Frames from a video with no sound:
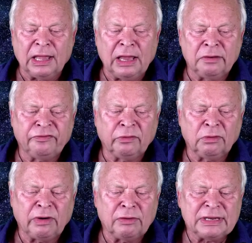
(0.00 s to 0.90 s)
And from
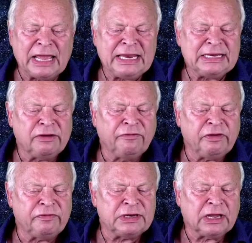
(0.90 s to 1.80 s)
around eighteen
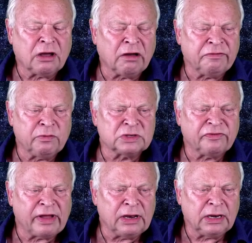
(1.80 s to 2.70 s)
fifty, coffee was
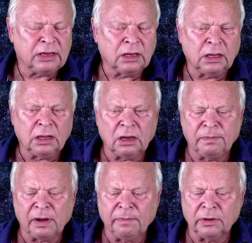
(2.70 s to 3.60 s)
finally a
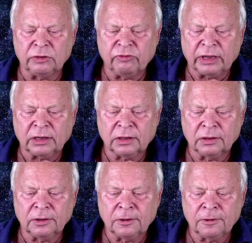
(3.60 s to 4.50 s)
popular drink.
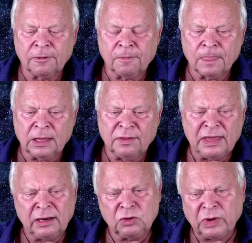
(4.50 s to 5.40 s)

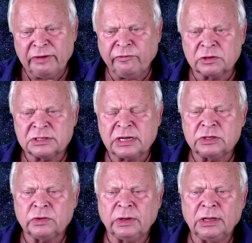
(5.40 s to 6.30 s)
Then in the twenty-first
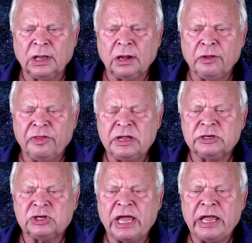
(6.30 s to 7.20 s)
century,
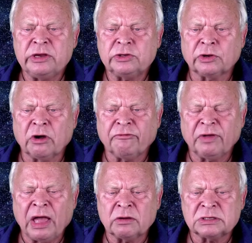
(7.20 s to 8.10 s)
things changed. The
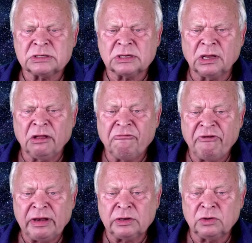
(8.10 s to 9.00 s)
coffee houses
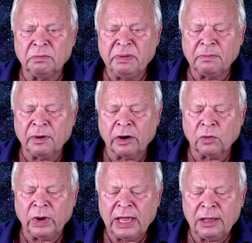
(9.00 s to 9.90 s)
faded to a big part
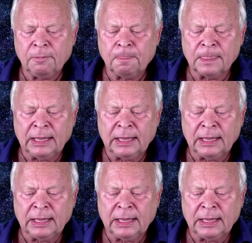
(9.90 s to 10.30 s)
away.